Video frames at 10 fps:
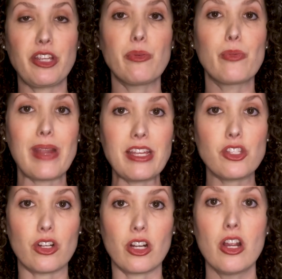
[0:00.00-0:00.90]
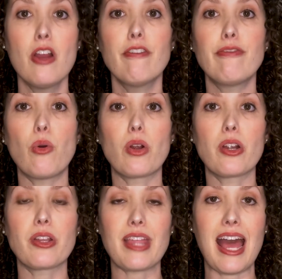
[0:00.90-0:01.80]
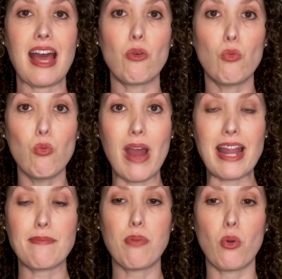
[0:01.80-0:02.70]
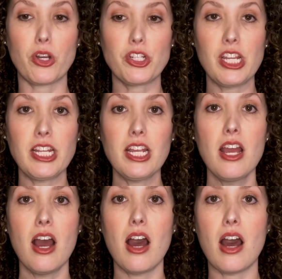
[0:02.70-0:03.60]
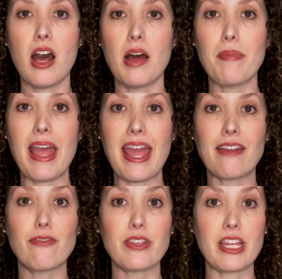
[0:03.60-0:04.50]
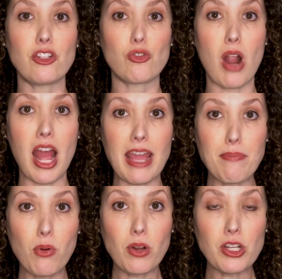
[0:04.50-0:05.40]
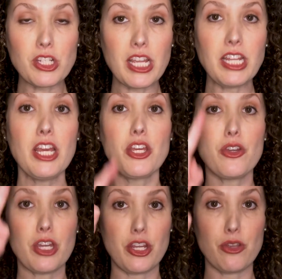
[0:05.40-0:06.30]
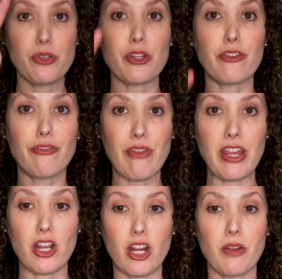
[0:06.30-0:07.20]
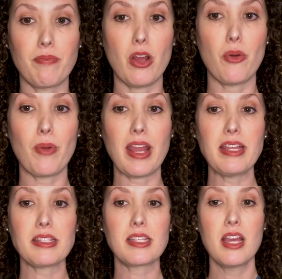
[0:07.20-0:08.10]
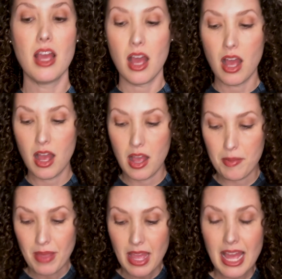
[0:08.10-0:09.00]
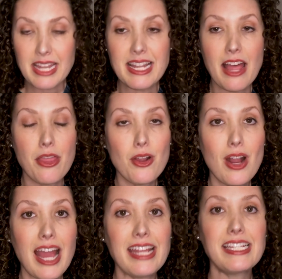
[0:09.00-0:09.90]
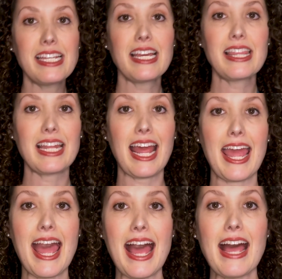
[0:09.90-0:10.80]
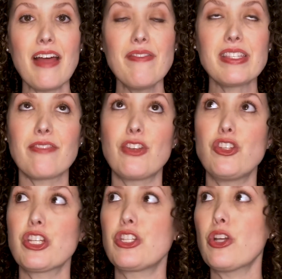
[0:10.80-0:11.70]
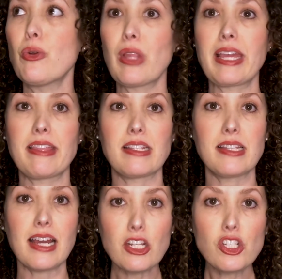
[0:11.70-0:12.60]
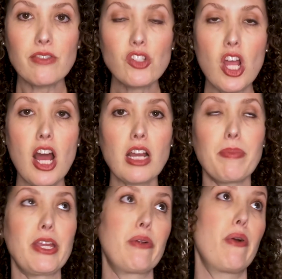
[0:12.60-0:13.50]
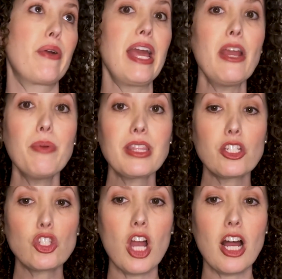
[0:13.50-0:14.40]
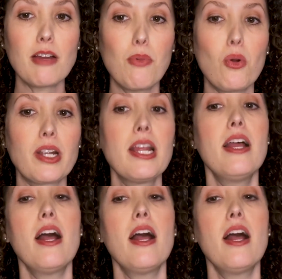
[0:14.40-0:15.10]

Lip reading: eraser for that wet portion. And for the dry portion, you could use your finger. All right. Another idea that I have is if you just don't like the touch of chalk, but you're okay with the chalkboard,